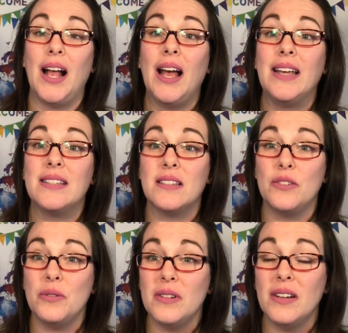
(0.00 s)
A
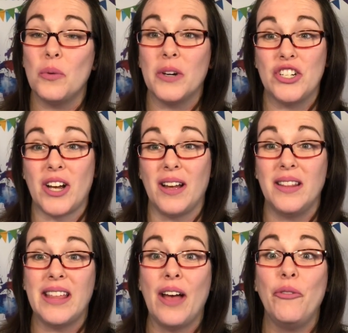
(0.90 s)
student or a
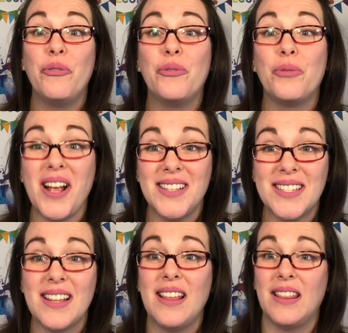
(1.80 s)
child that
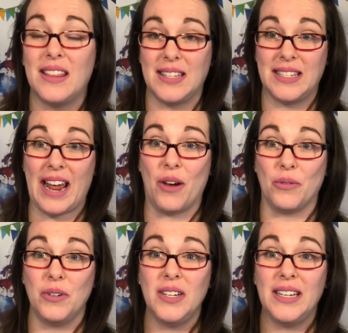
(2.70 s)
fronts the
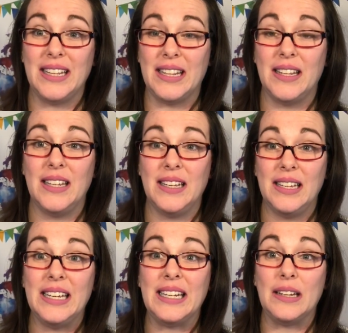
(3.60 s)
sound
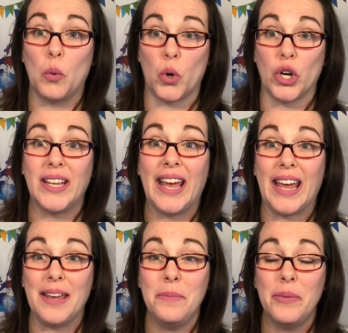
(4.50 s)
in the word
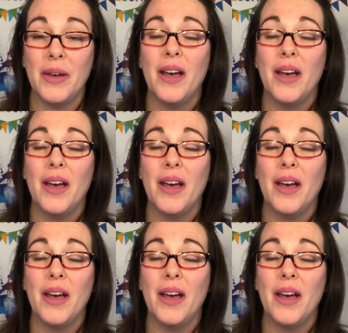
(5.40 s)
cape